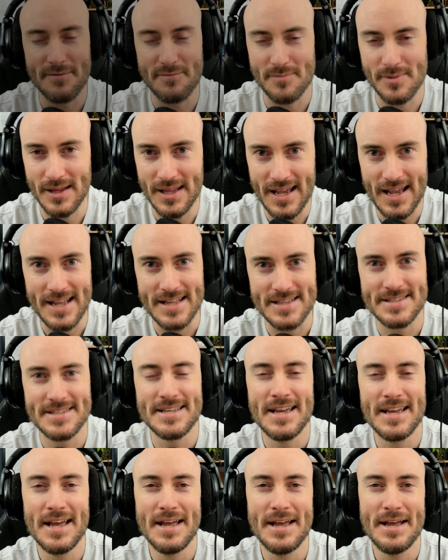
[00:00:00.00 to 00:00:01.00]

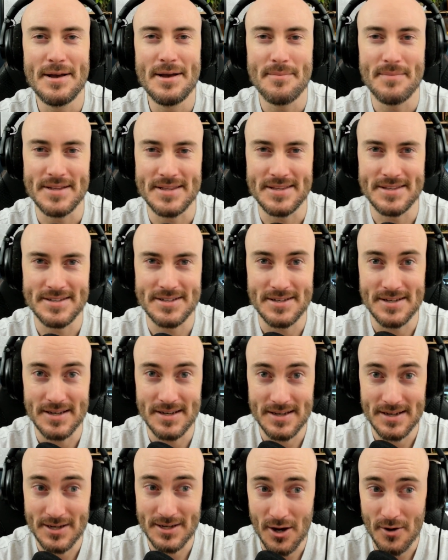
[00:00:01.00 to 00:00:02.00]
plants, but
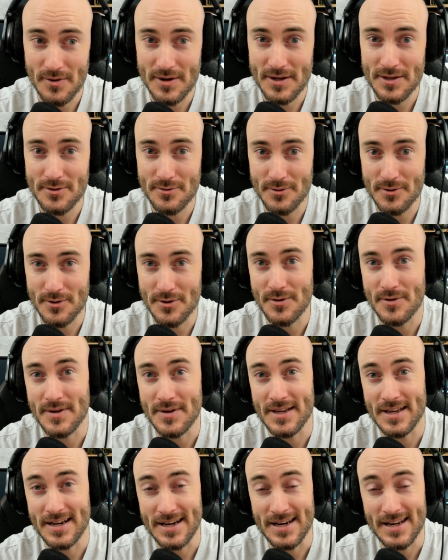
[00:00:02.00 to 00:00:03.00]
going through
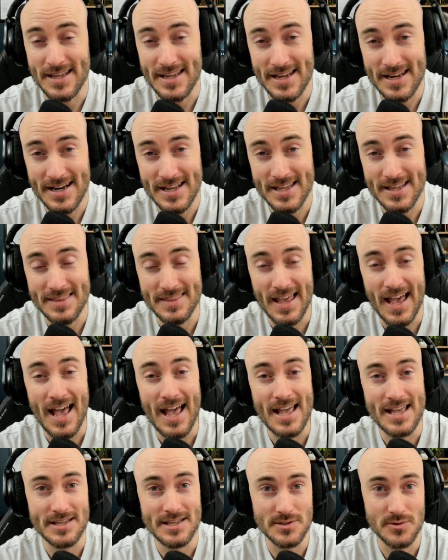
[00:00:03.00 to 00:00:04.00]
and eating
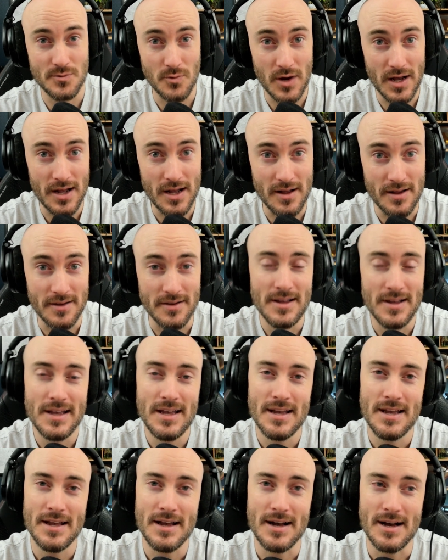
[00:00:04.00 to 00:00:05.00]
that as well.
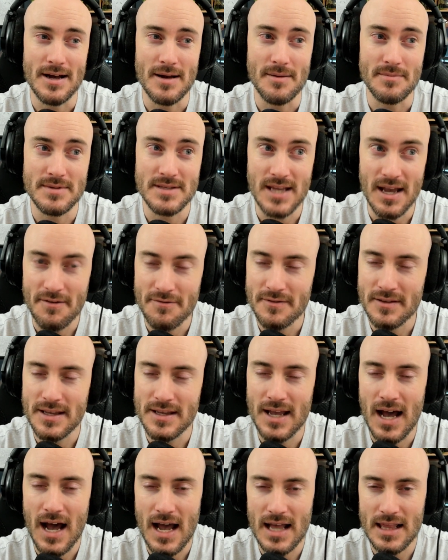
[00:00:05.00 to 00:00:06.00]

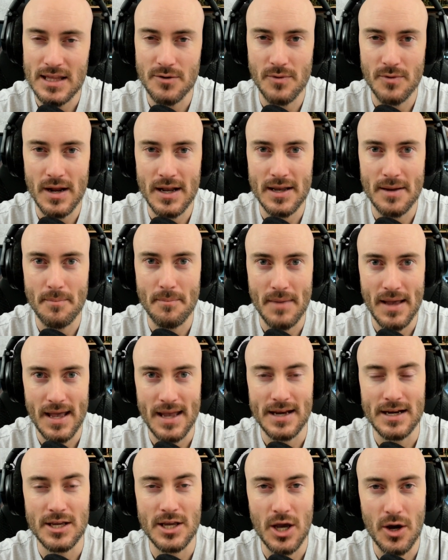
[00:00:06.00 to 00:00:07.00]
Definitely highly
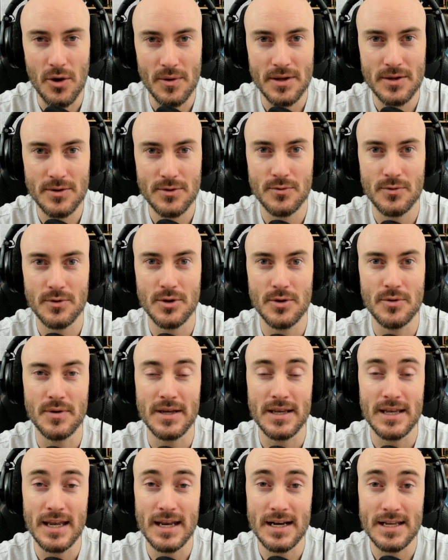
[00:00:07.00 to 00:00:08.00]
recommend going through
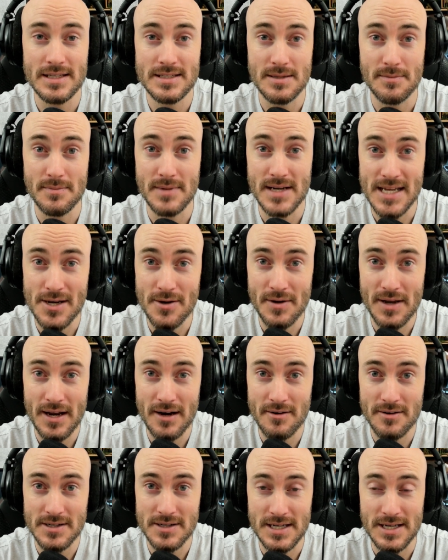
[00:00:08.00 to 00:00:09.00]
and getting some
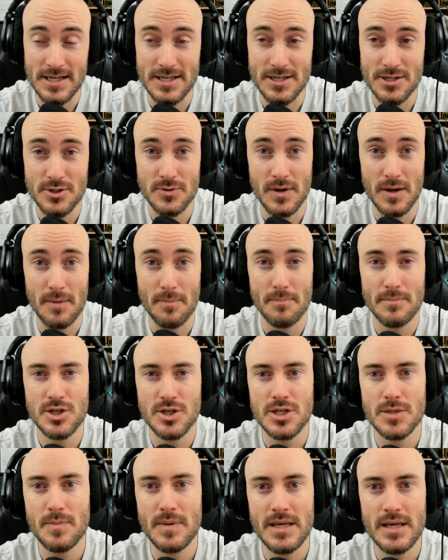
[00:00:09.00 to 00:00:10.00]
Neo-Caridina shrimp
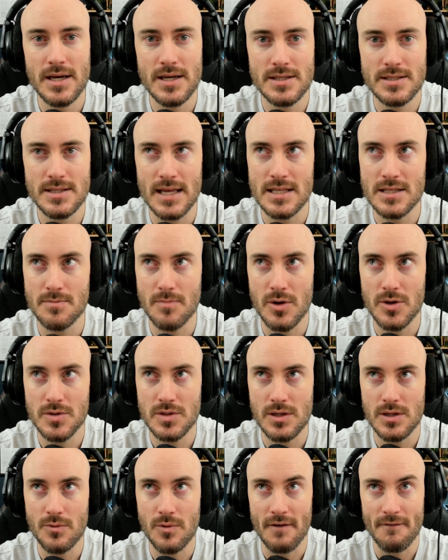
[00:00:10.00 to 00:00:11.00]
just because that's
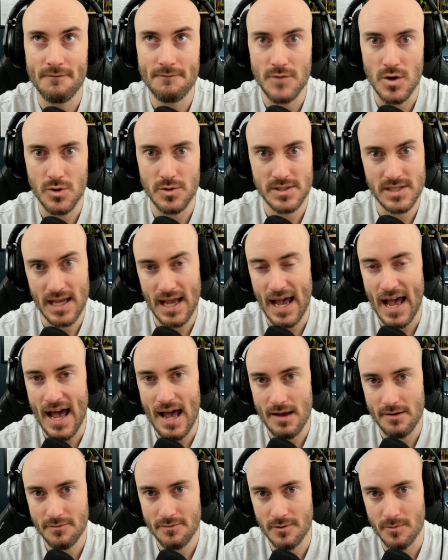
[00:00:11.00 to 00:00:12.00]
mostly what folks
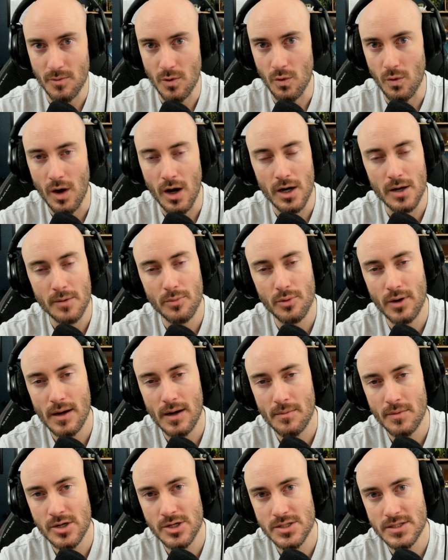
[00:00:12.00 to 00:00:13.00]
have from a water
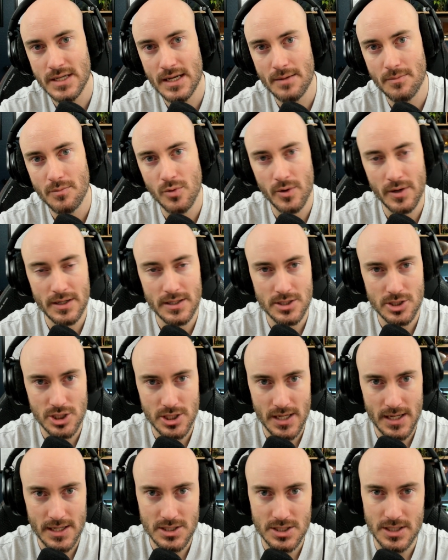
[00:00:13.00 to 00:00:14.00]
parameter standpoint,
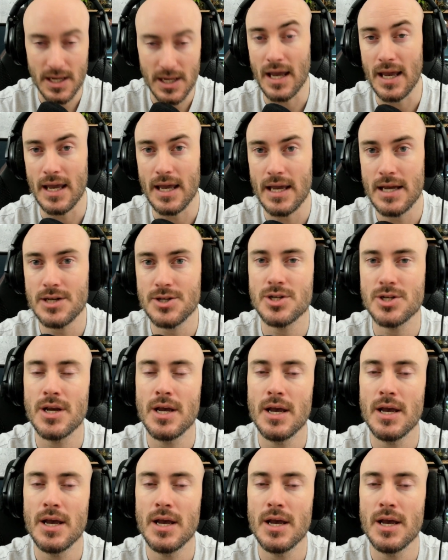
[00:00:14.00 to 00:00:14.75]
GH and KH,